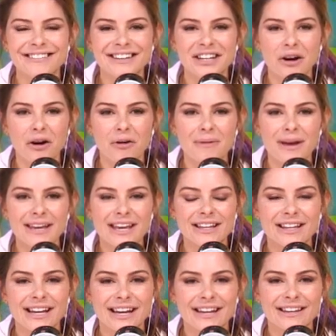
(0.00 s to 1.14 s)
you know, I'm making
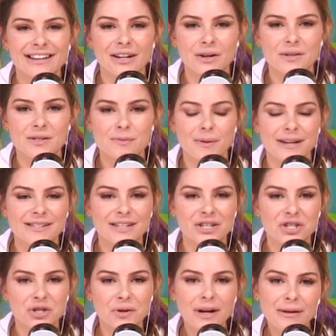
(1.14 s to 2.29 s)
like, you know, spicy
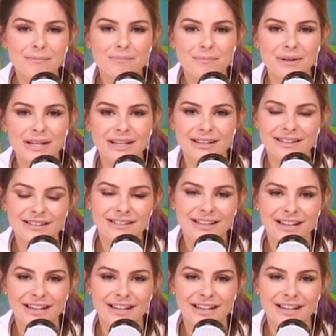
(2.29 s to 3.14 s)
shrimp and,